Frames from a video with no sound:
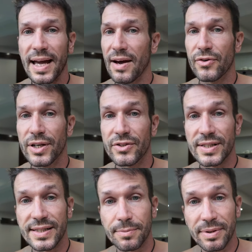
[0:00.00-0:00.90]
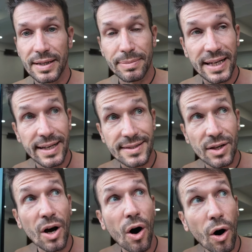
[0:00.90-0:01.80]
every interesting place.
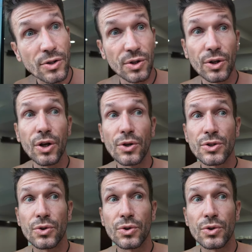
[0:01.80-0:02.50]
Also close